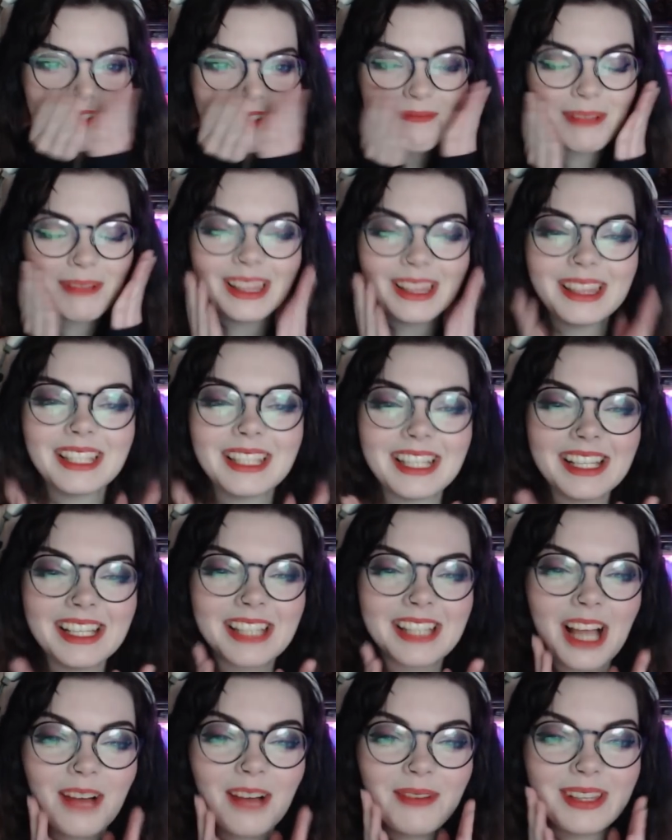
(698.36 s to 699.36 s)
Please
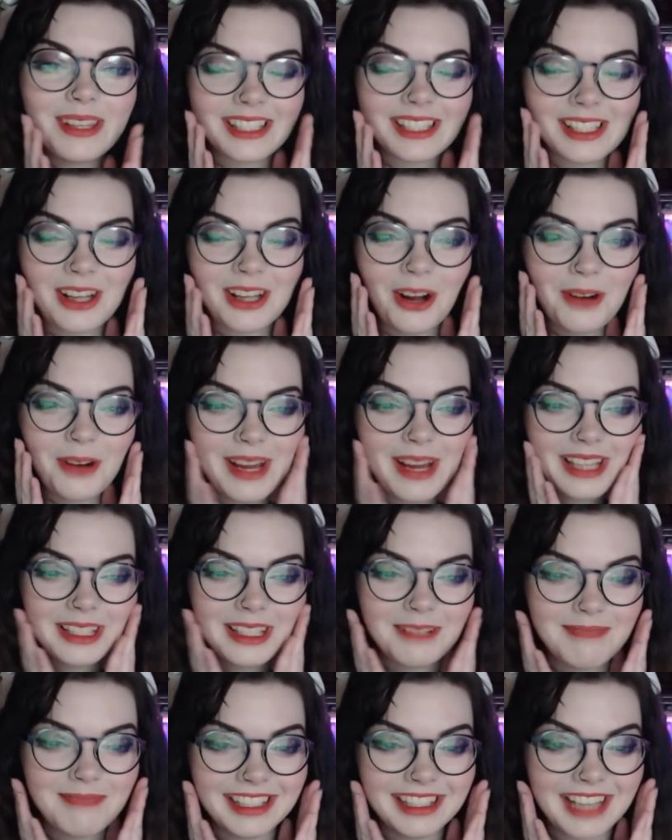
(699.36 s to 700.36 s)
tell me this is how we end up
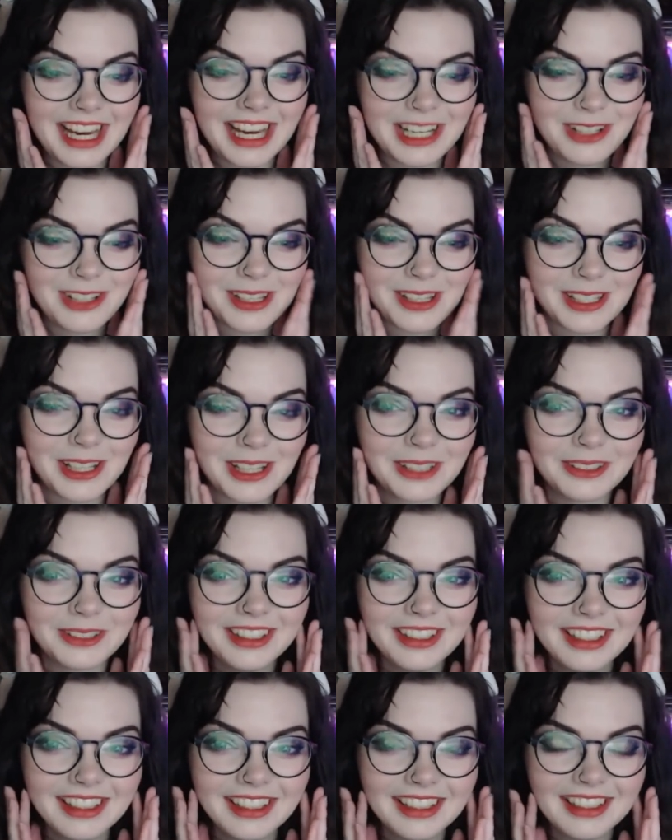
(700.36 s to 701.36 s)
meeting K2SO.
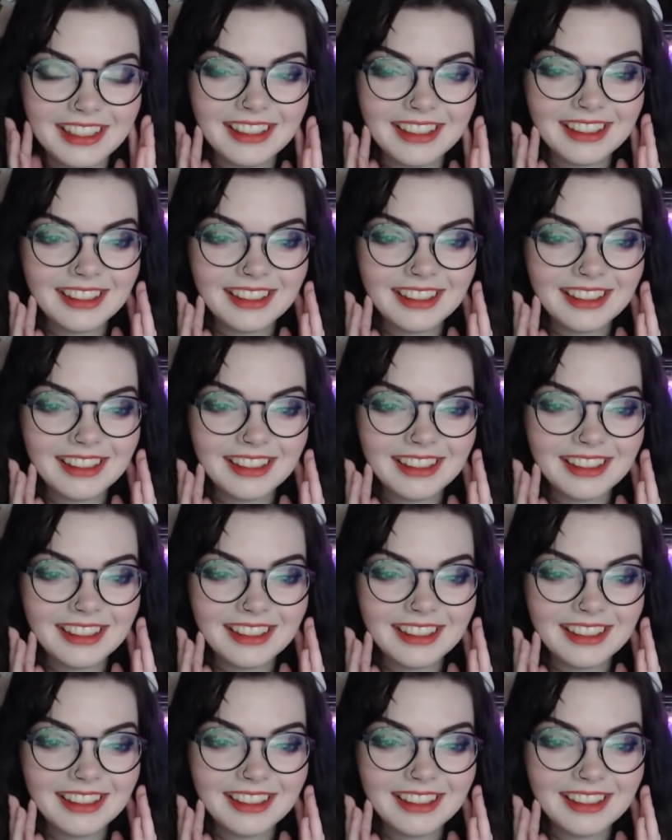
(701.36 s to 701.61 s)
What is he?